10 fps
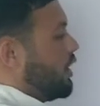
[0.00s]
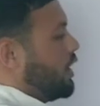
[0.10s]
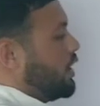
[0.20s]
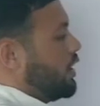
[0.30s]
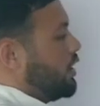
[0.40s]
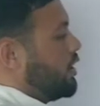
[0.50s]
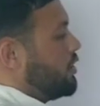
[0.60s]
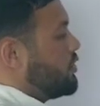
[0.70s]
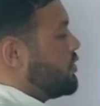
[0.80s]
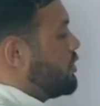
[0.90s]

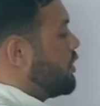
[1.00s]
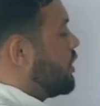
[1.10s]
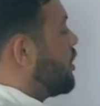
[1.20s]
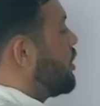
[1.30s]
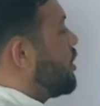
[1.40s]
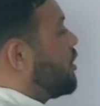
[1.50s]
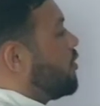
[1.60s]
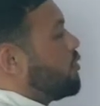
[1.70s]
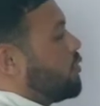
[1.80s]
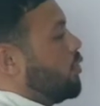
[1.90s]
And
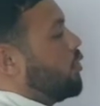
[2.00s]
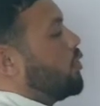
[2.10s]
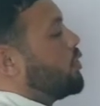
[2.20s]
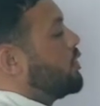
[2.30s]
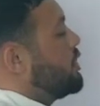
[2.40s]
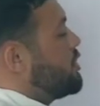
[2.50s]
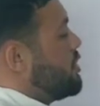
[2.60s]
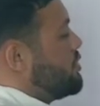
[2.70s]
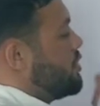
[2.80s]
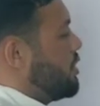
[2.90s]
for this
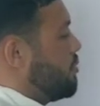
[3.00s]
is the